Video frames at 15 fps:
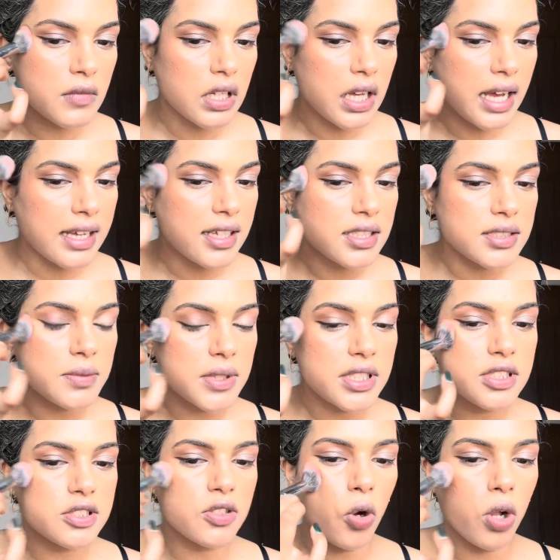I guess
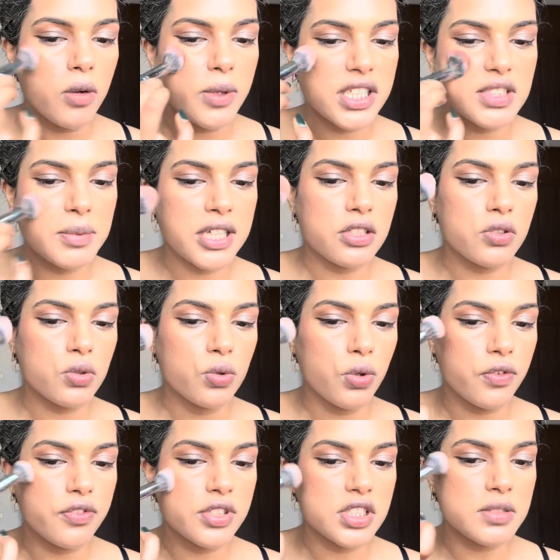it's always better to go
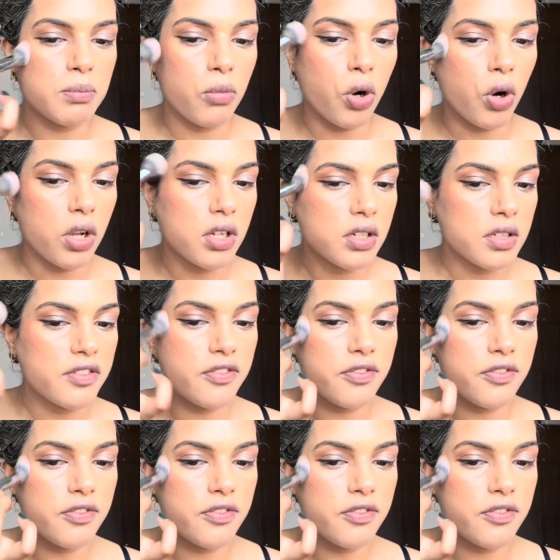for smaller